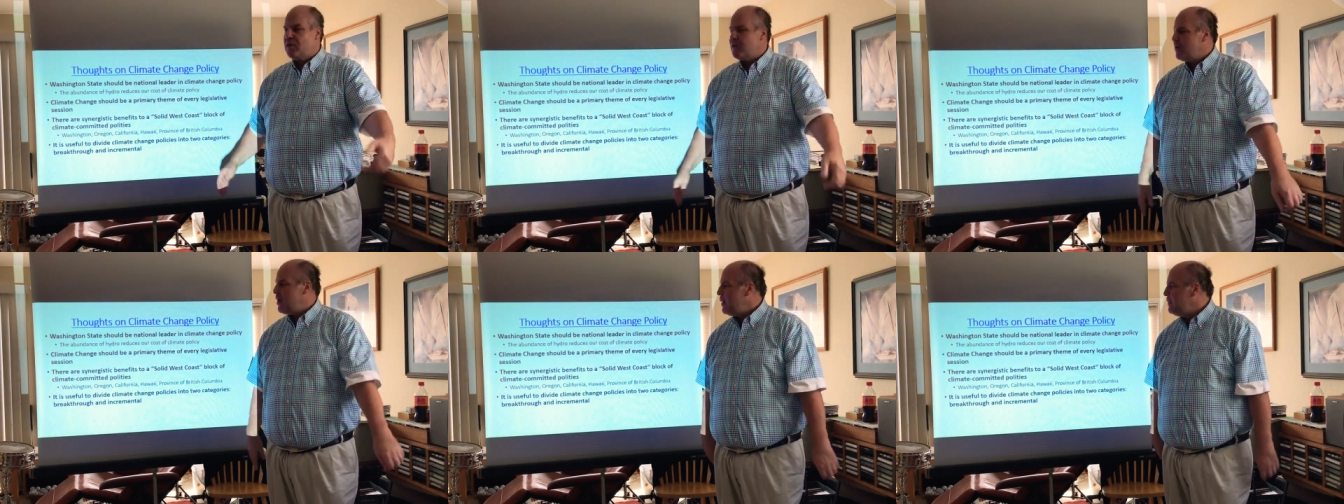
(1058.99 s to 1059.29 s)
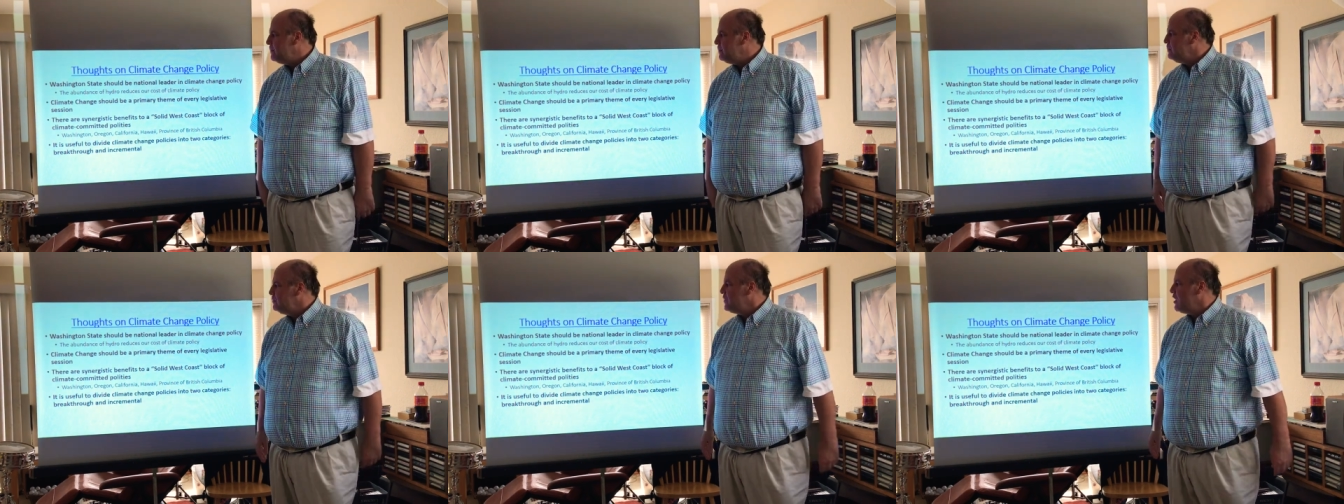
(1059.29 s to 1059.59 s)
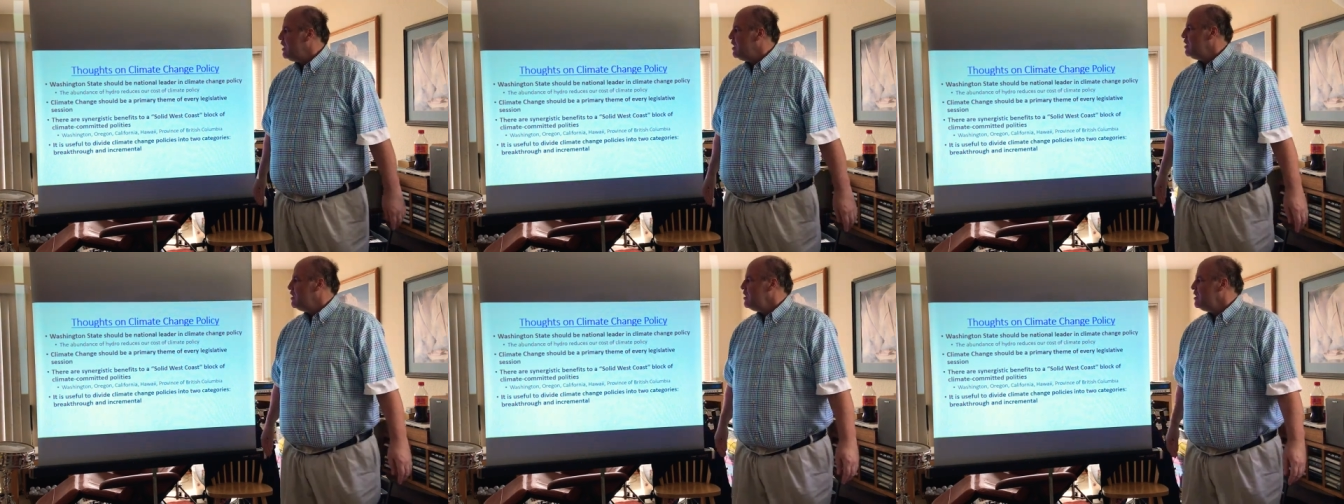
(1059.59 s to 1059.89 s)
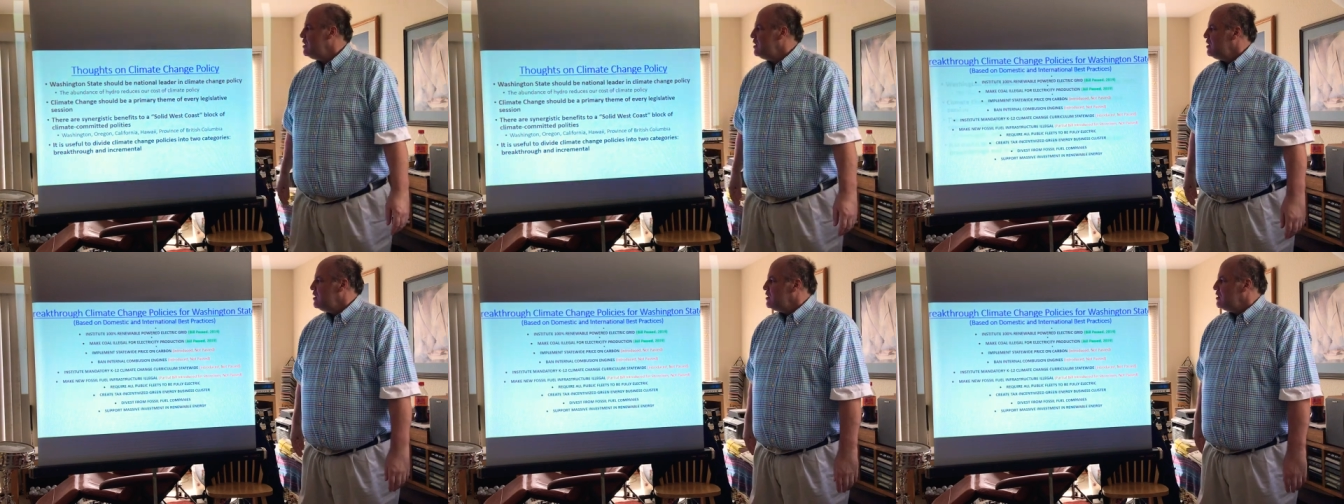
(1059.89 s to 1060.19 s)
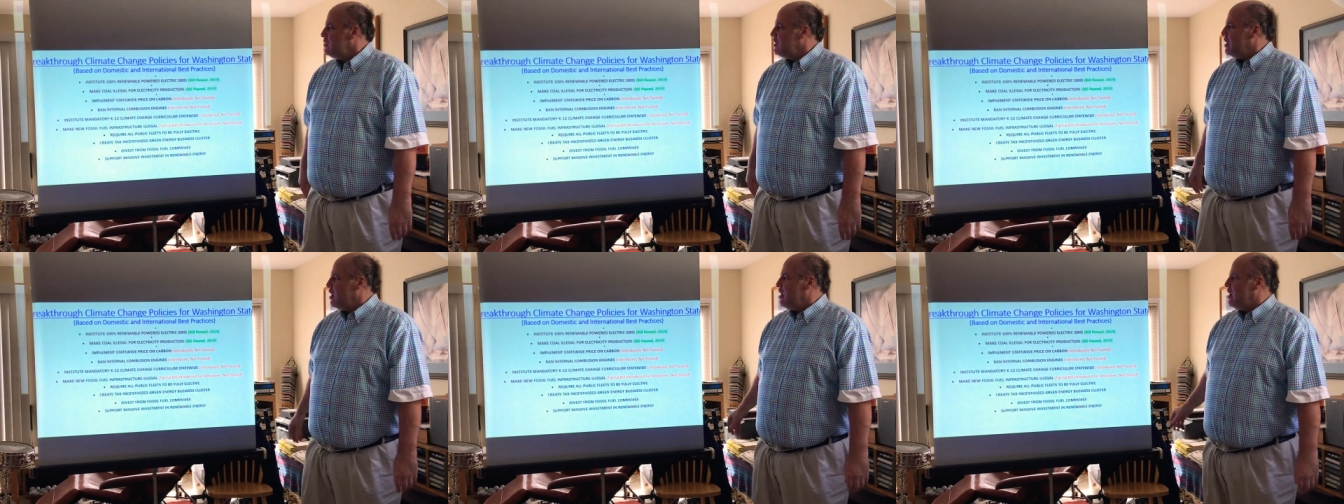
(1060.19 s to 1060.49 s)

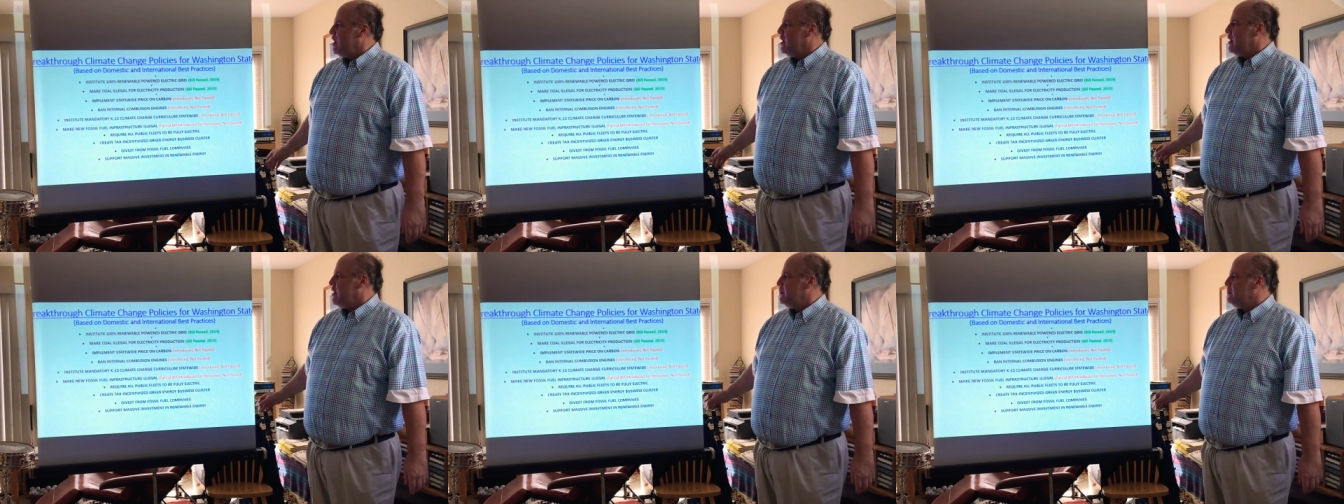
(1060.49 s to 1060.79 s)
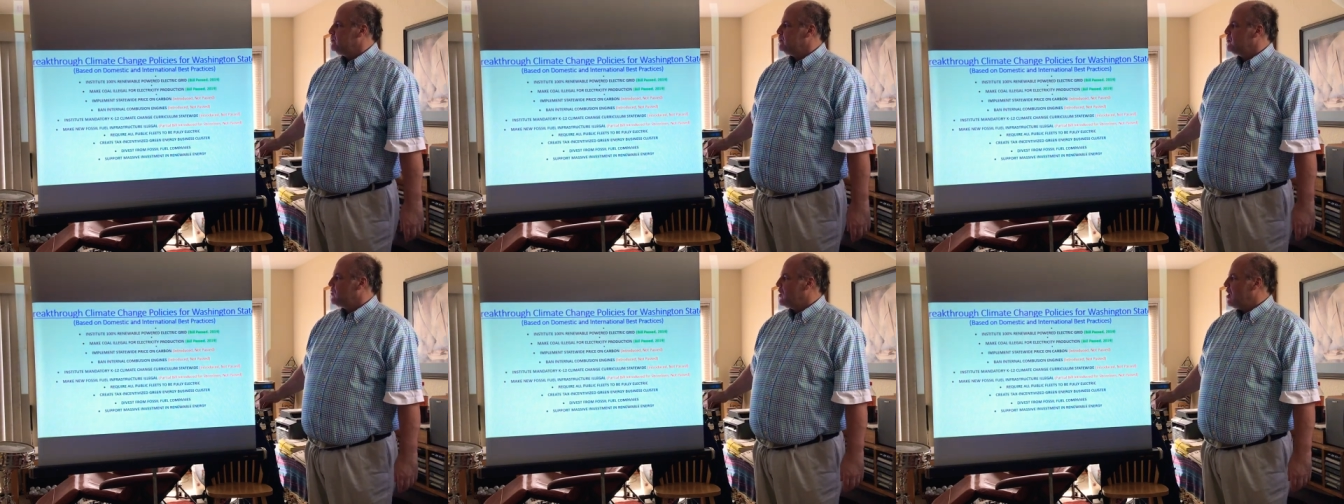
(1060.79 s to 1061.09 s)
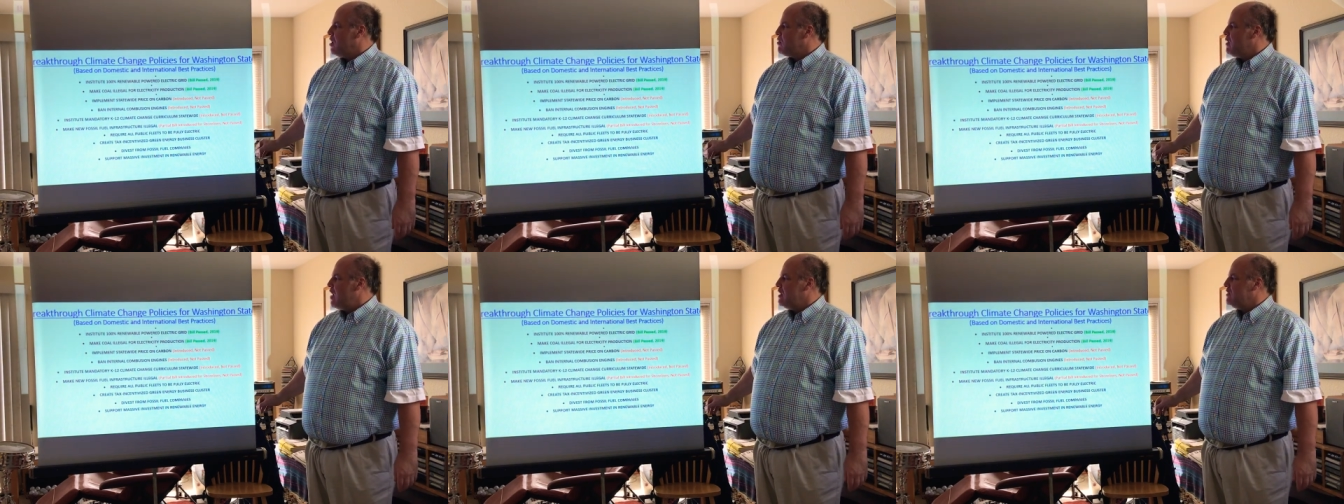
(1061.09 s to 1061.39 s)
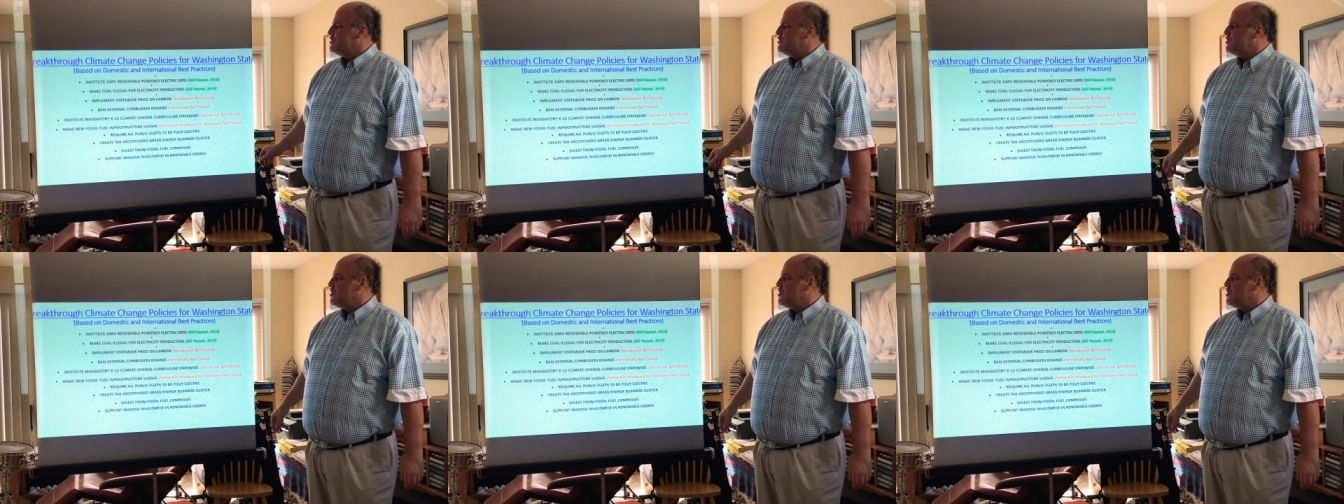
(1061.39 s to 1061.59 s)
Okay. All right.